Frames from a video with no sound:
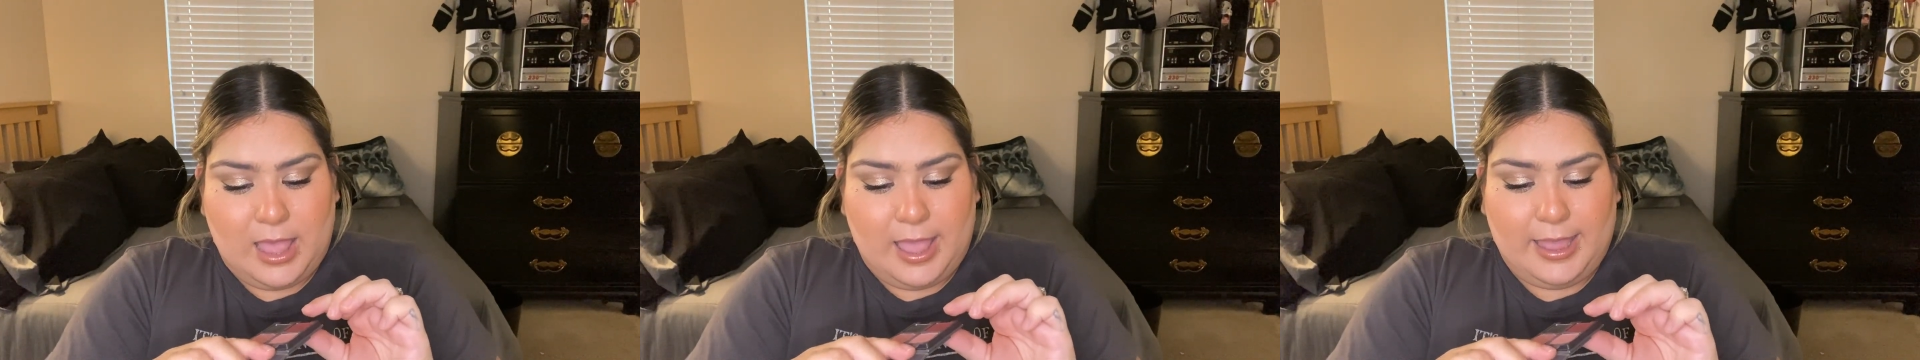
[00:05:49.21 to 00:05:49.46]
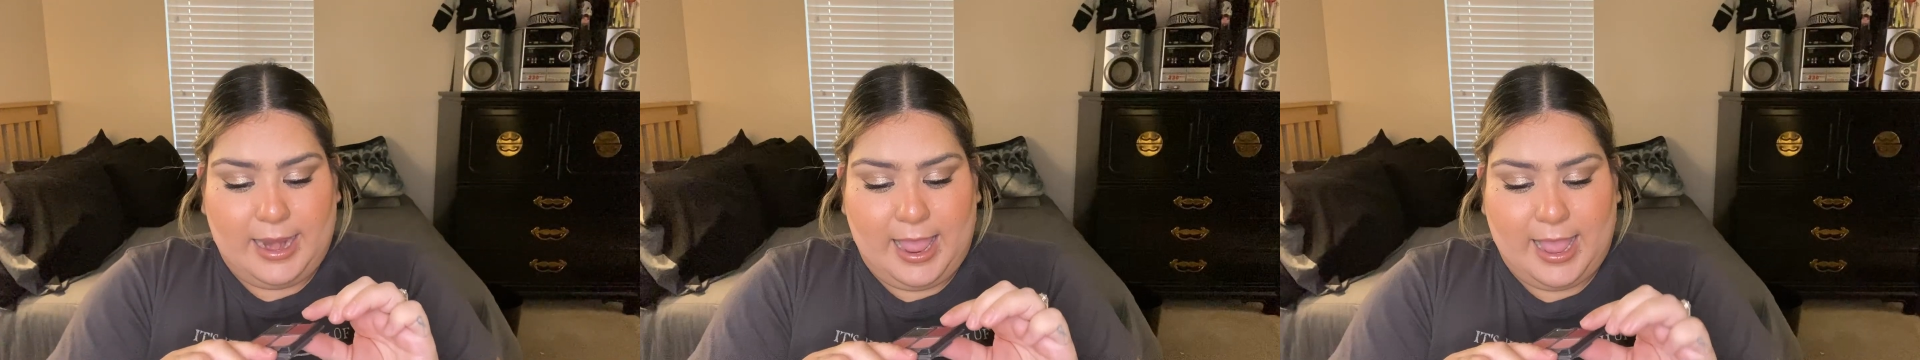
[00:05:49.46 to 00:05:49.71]

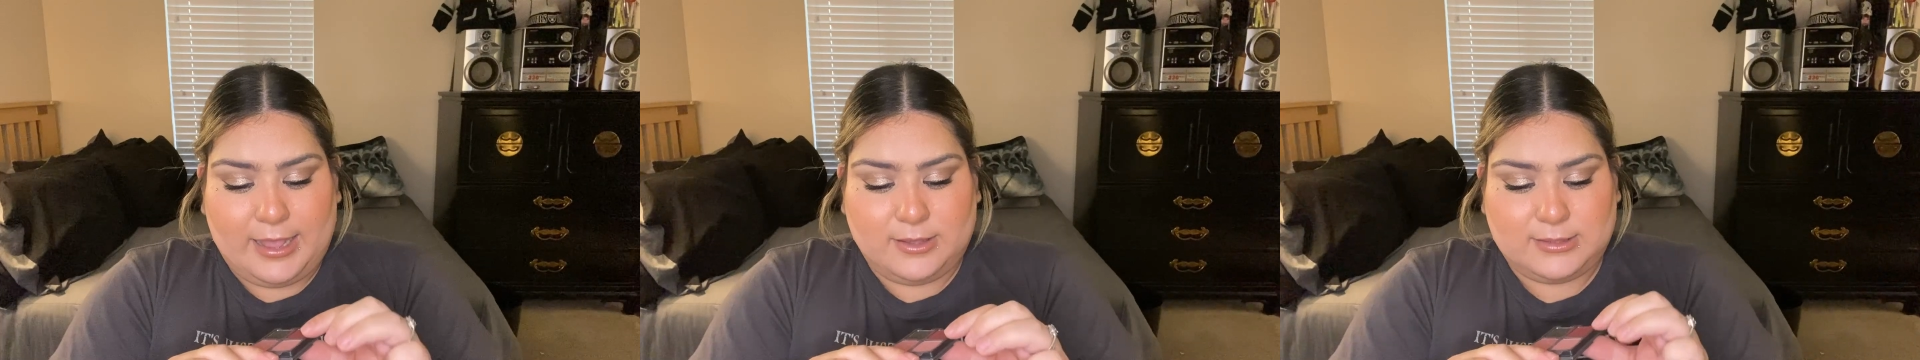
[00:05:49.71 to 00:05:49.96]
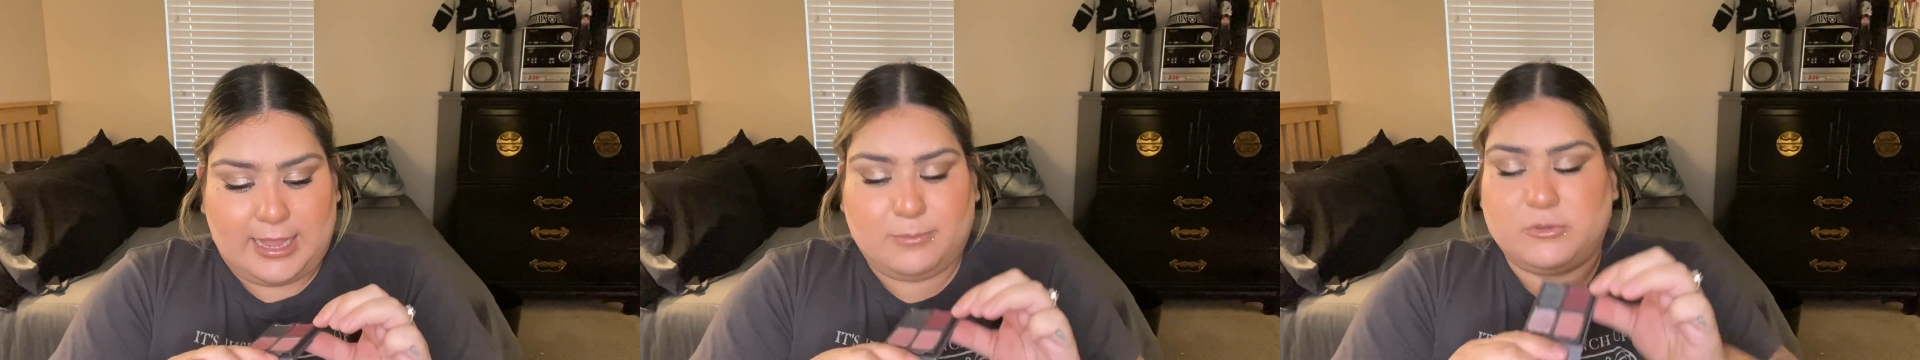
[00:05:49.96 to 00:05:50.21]
it
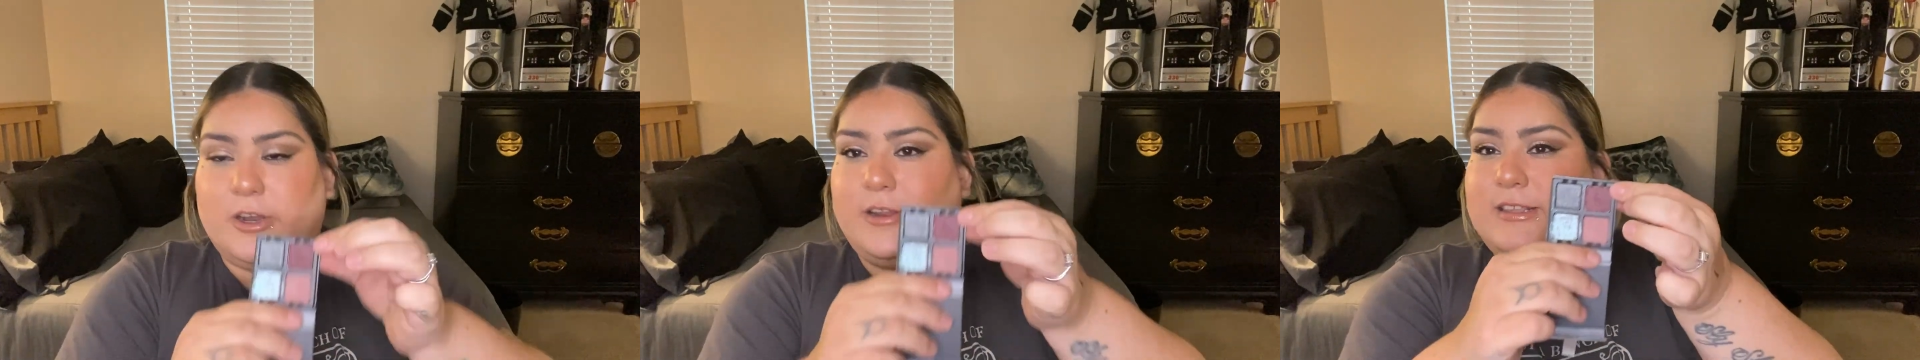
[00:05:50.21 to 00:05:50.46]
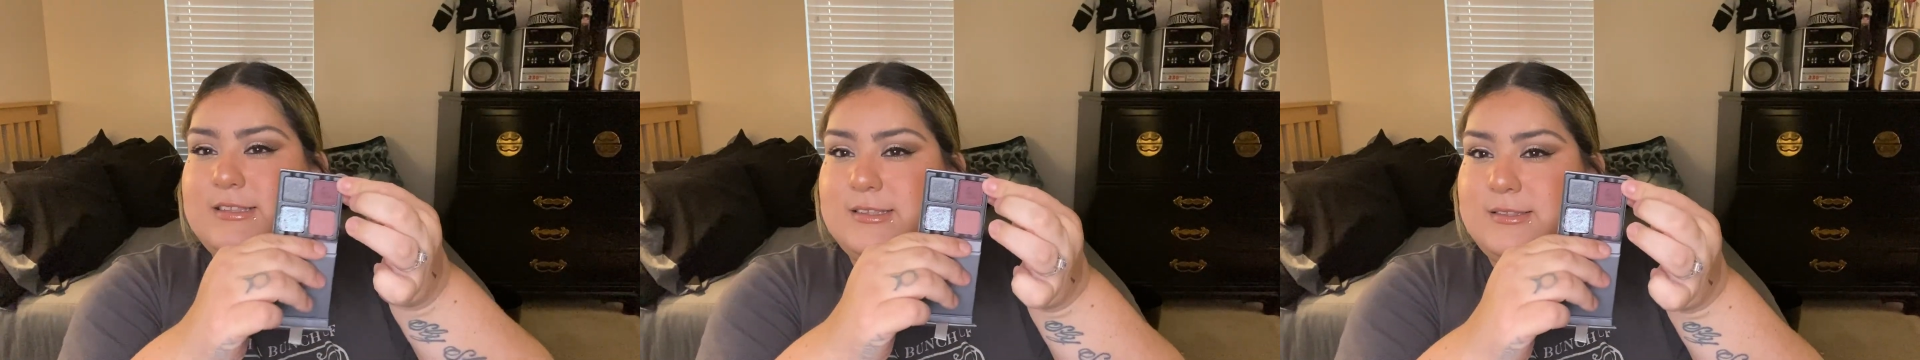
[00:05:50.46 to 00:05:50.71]
has, I'm sorry,
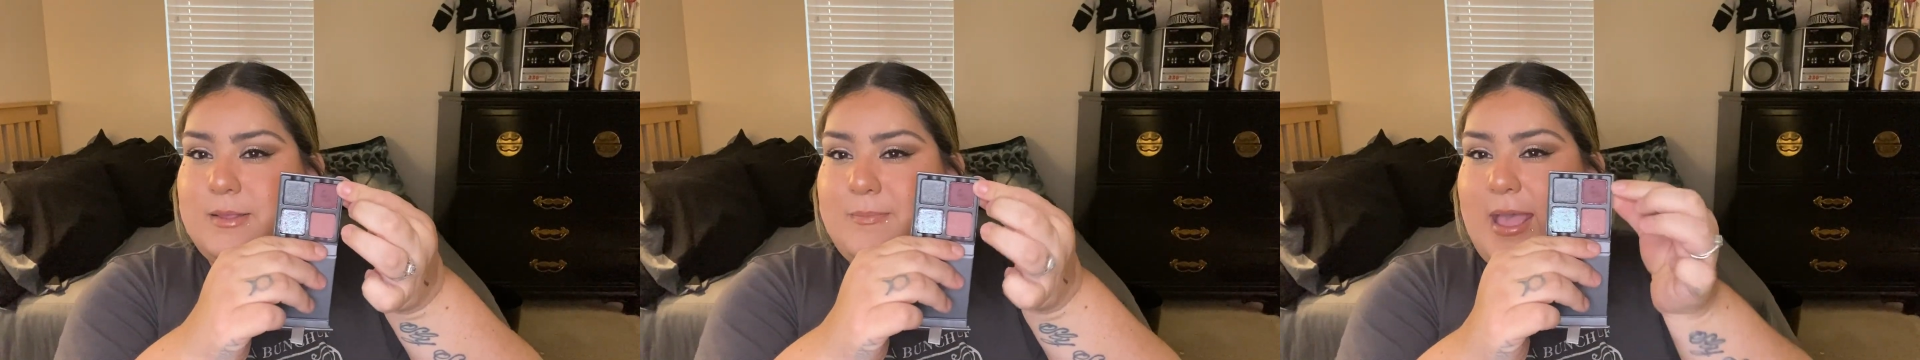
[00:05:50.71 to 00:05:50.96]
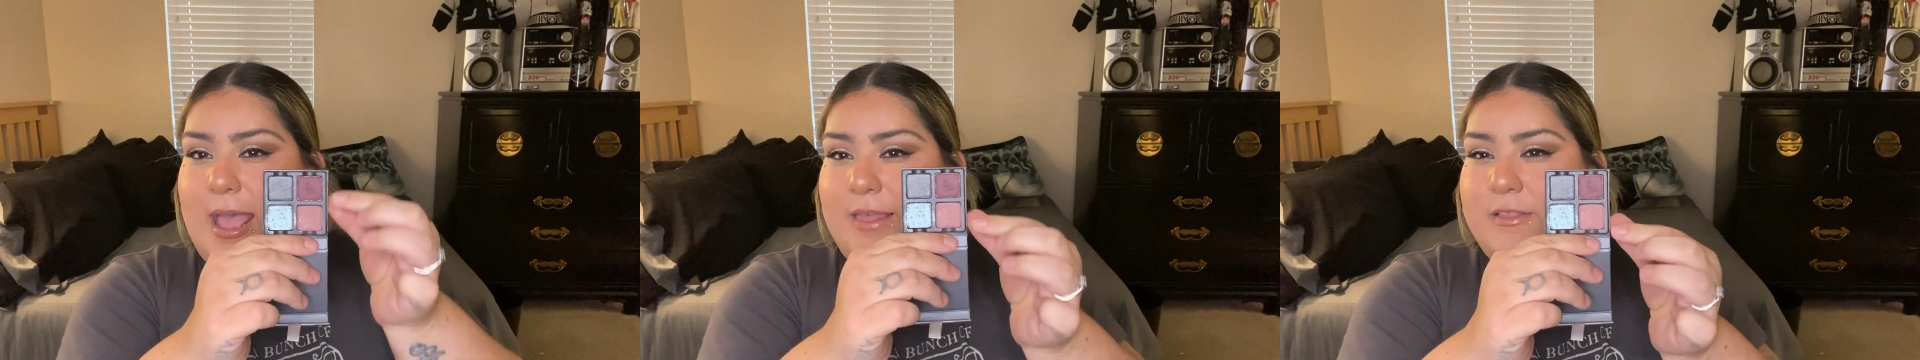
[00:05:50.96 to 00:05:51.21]
this is the
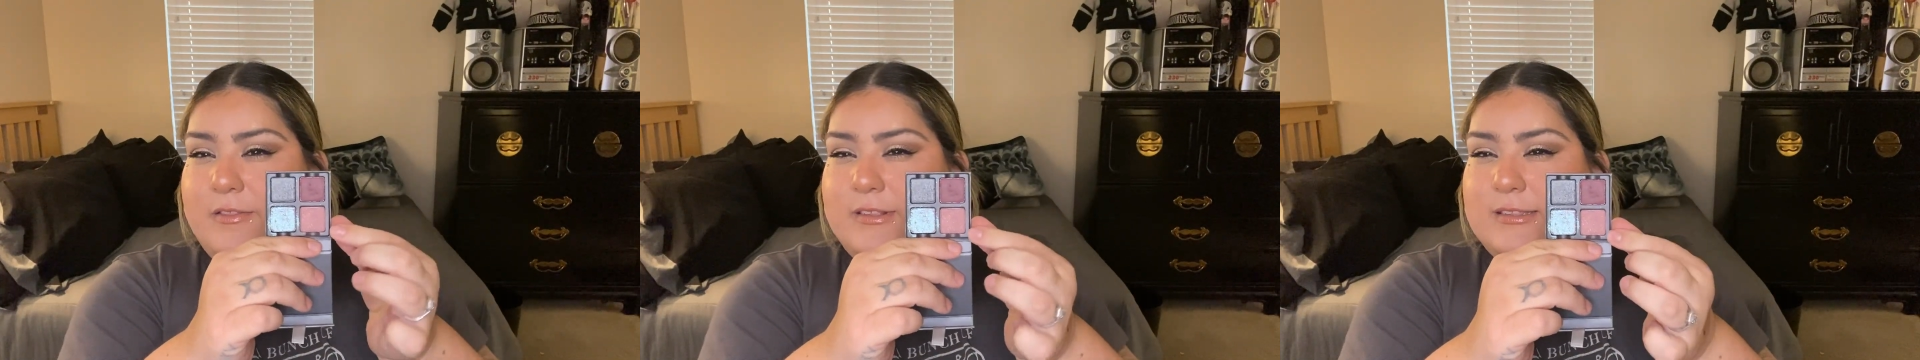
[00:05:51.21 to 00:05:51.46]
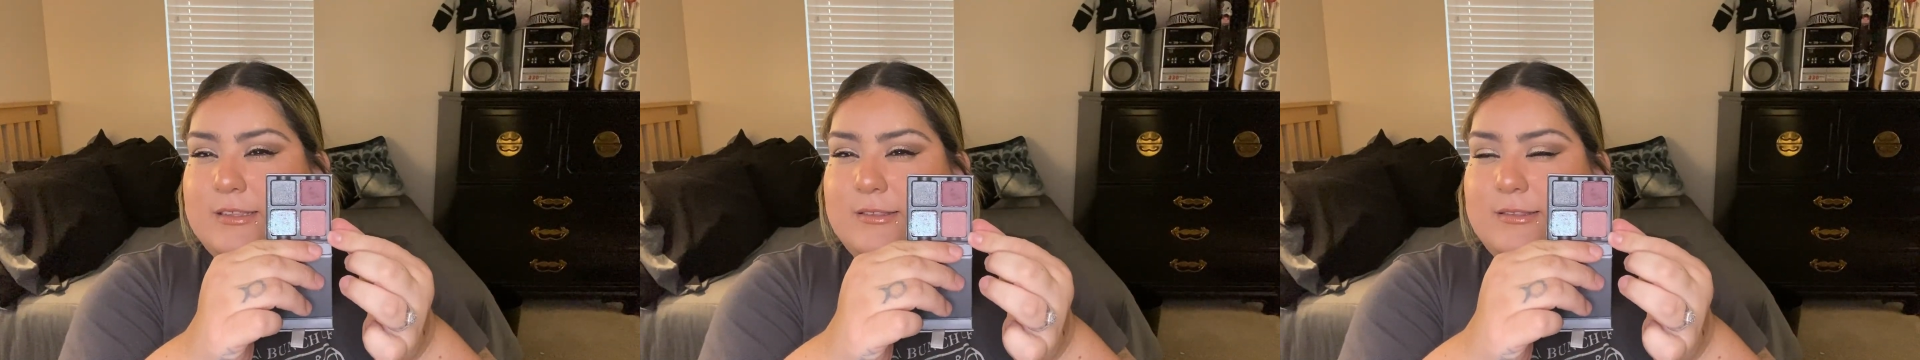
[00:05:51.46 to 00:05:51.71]
matte, and then
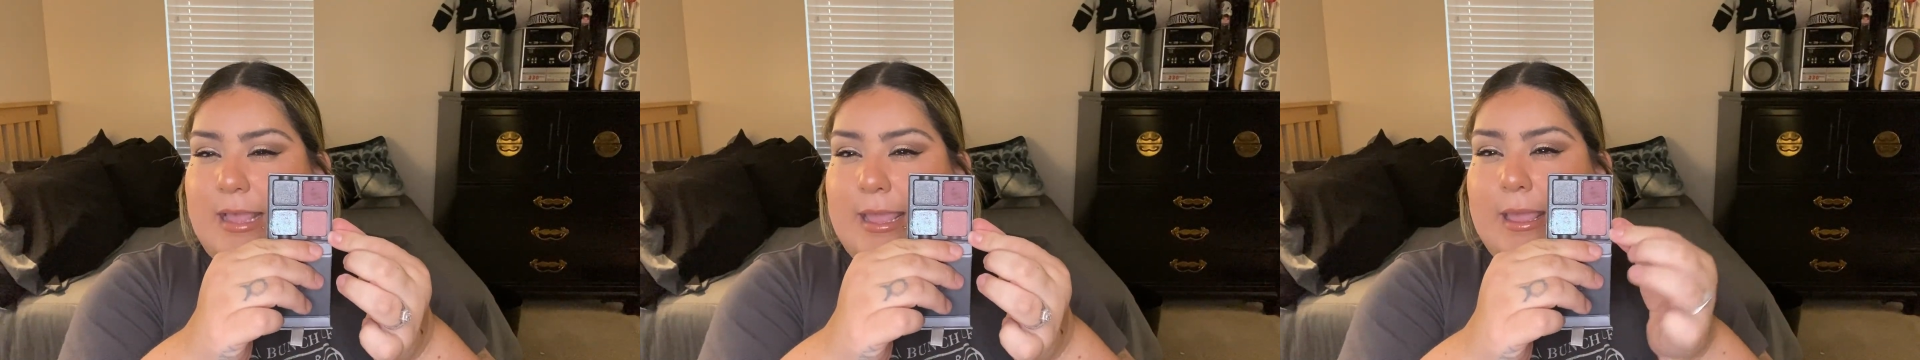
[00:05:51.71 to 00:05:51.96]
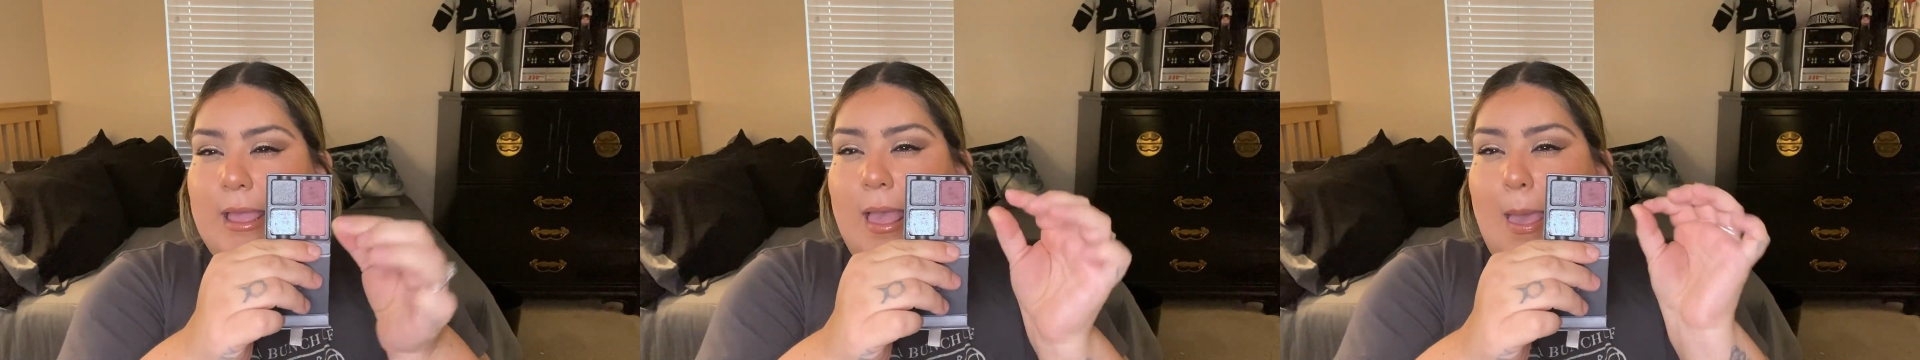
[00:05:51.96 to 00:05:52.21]
this is like